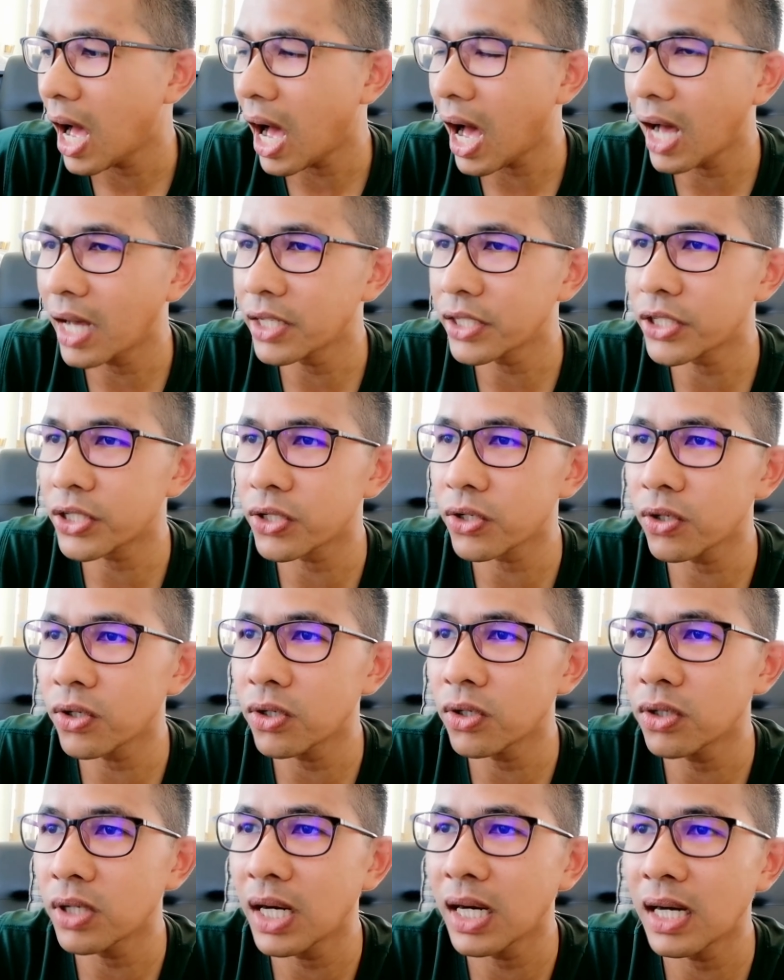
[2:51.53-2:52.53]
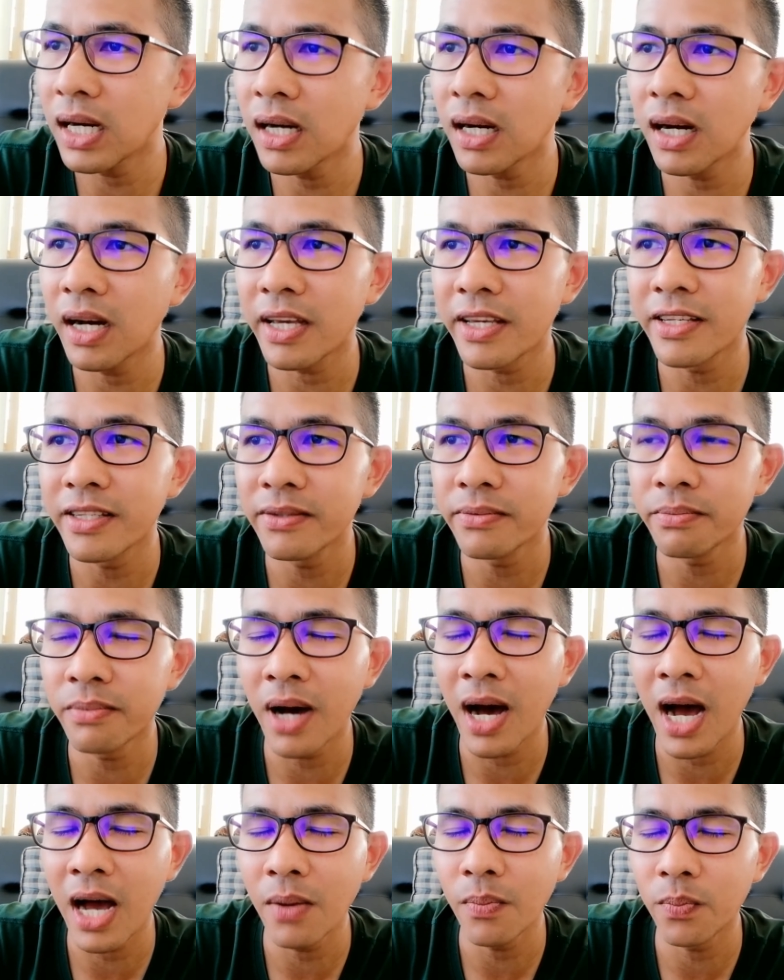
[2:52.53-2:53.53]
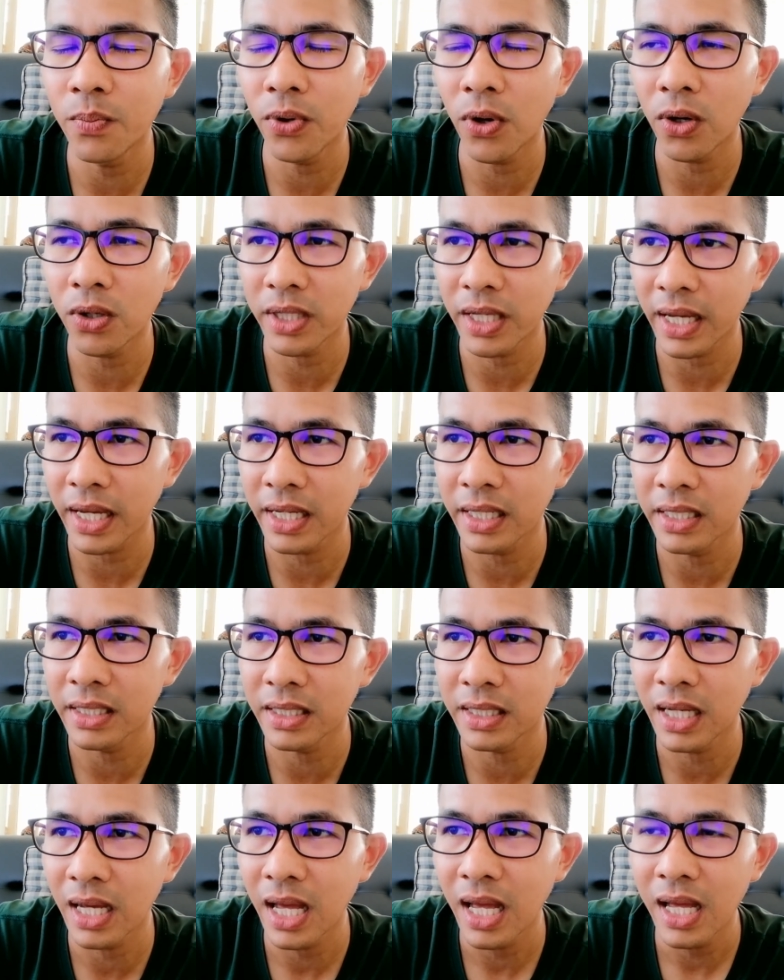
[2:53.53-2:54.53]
I saw her in my pocket,